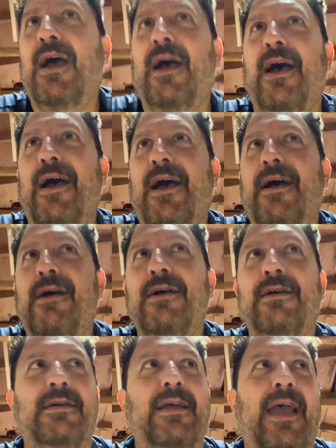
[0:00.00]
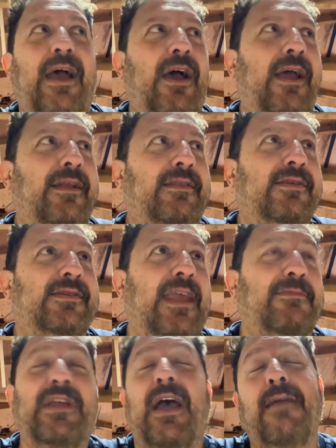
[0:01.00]
At the
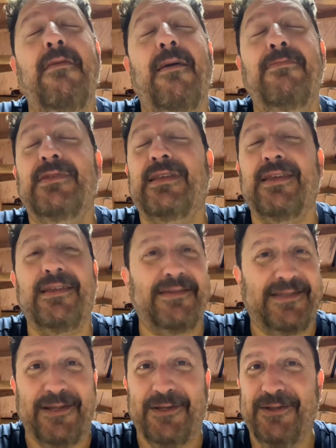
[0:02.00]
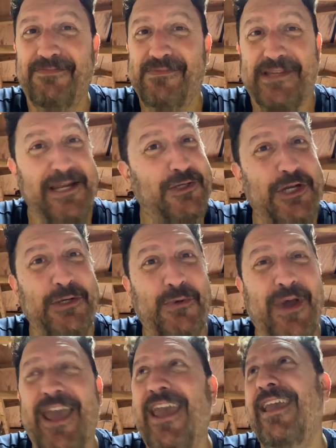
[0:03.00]
same time, I'm still teaching
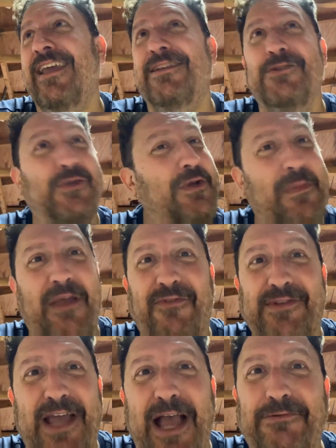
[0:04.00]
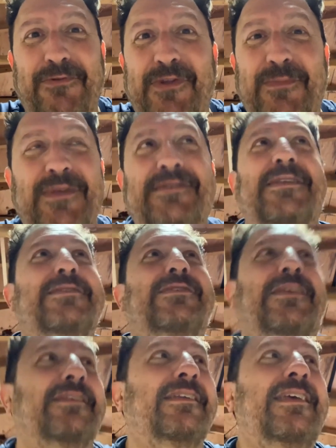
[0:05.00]
away and doing my photography business
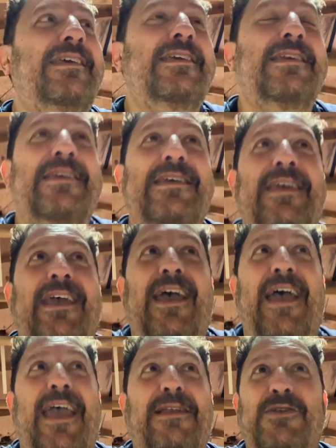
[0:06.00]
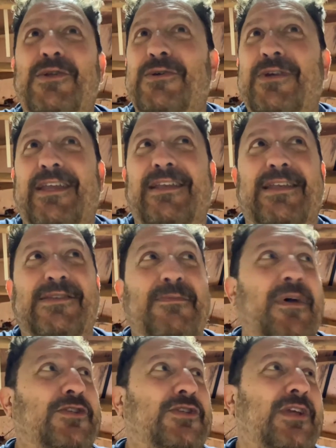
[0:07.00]
and doing as
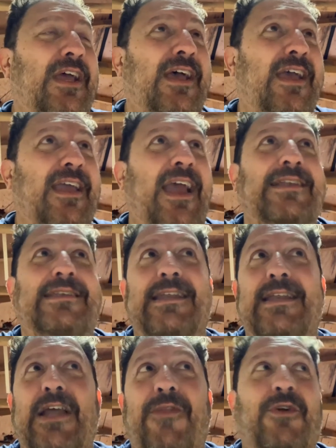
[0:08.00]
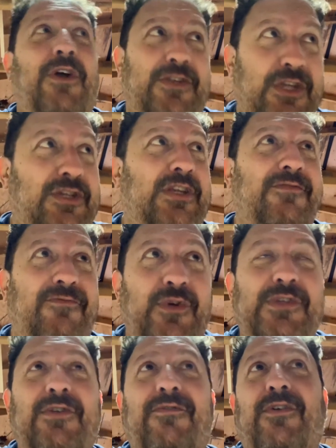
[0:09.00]
much. I did another audition, a
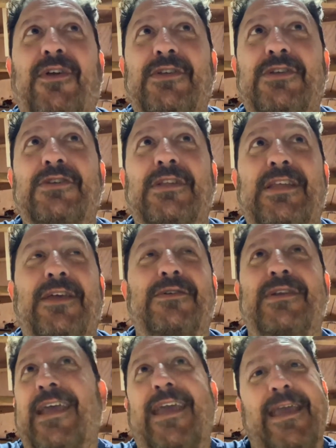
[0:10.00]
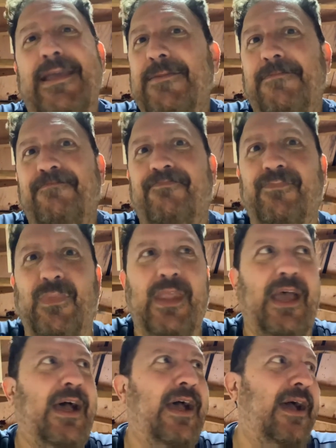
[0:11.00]
voiceover audition the other day.
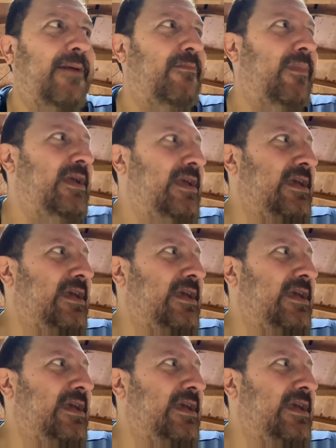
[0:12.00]
I'm